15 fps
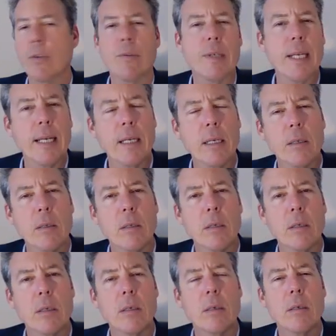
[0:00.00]
scrutiny
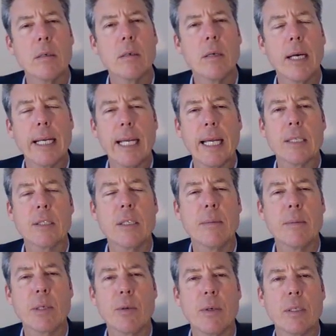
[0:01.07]

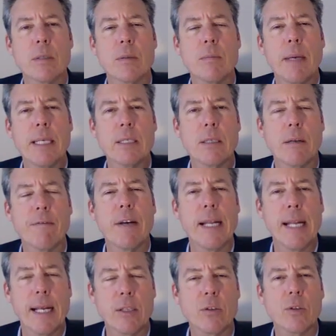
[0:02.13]
against immigrants
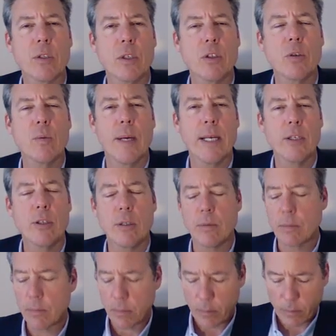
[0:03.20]
based on financial
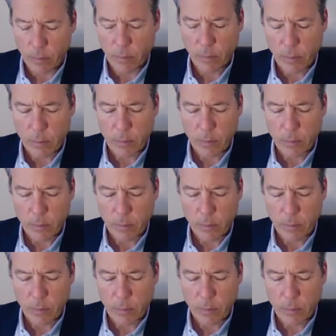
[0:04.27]
situation,